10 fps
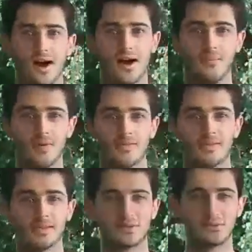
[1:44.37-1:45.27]
And
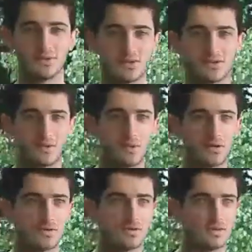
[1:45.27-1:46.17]
then there's a really good
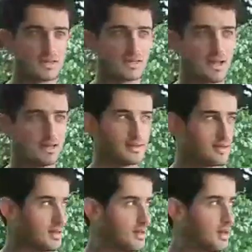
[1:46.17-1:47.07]
quote that says,